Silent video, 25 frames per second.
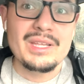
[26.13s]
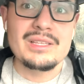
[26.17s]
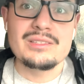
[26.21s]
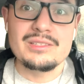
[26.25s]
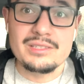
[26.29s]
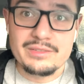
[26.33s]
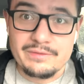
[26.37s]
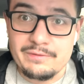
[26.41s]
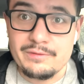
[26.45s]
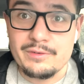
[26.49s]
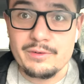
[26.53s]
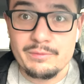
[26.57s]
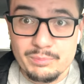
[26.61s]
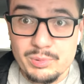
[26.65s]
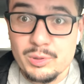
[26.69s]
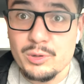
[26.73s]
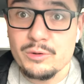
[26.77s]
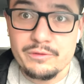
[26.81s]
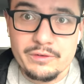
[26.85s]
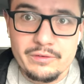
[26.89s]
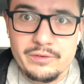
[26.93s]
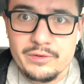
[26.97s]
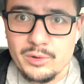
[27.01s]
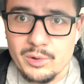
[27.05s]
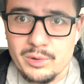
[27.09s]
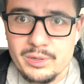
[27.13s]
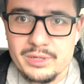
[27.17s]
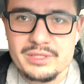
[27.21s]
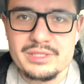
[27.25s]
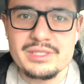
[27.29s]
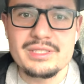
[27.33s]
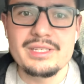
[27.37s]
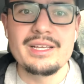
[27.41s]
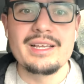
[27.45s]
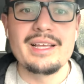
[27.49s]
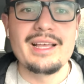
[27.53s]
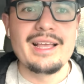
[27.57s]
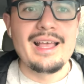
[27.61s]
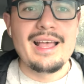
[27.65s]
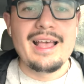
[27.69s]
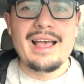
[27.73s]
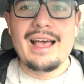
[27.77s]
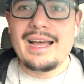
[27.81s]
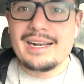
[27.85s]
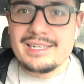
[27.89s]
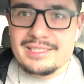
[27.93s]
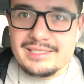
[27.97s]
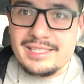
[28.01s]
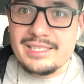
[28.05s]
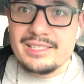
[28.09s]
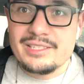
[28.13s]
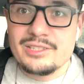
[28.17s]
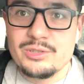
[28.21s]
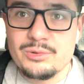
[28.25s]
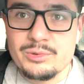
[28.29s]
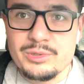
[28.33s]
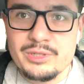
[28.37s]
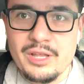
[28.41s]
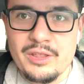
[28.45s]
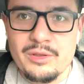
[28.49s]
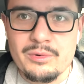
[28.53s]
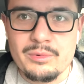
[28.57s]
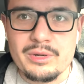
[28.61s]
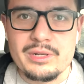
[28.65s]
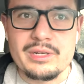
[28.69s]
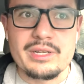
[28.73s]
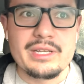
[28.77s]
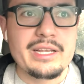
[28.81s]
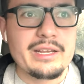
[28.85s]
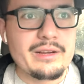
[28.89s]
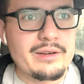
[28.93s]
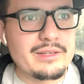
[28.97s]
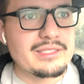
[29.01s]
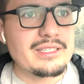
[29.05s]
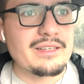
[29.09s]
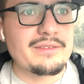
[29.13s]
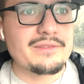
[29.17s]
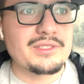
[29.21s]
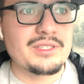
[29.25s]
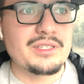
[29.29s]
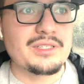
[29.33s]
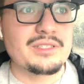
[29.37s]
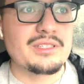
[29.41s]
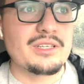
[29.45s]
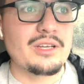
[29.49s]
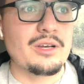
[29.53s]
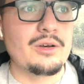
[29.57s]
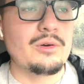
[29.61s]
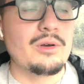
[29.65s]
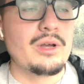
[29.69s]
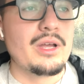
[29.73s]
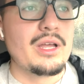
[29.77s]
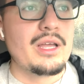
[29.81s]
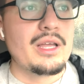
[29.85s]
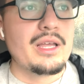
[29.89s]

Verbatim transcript: to, for proof, of course. I decided to do another one here in San Francisco.